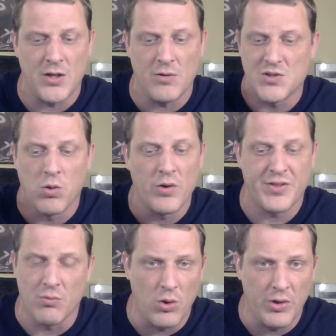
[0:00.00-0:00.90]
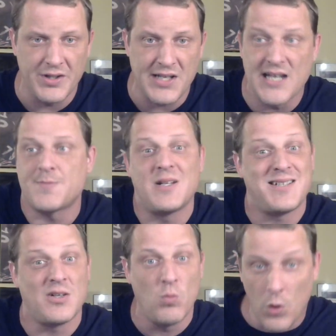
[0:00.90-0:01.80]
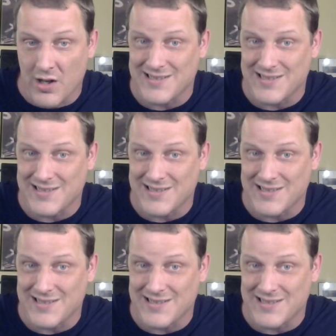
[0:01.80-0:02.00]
It was worth the roll of dice, but it didn't work.